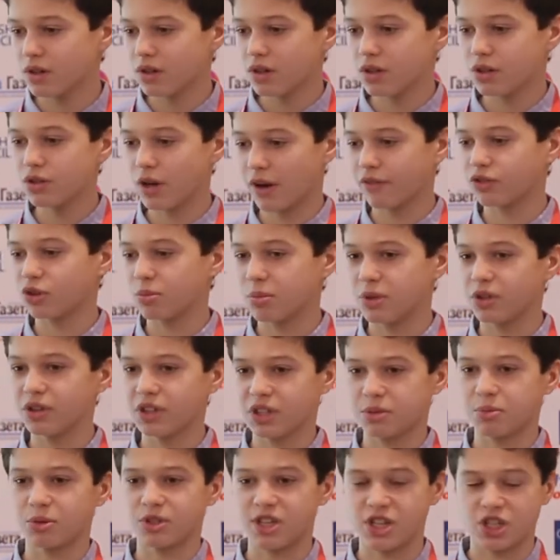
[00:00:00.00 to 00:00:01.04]
you have to be in
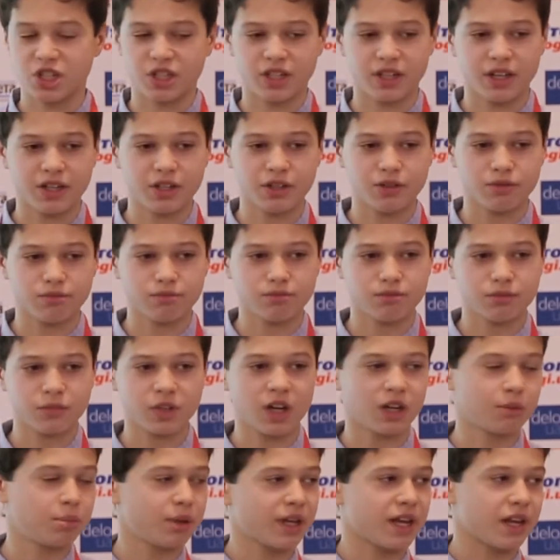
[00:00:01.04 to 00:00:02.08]
this position, and you
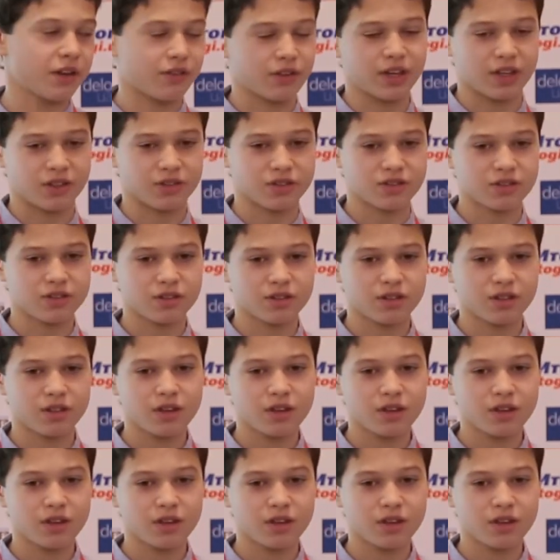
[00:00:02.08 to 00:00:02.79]
can't play anything else.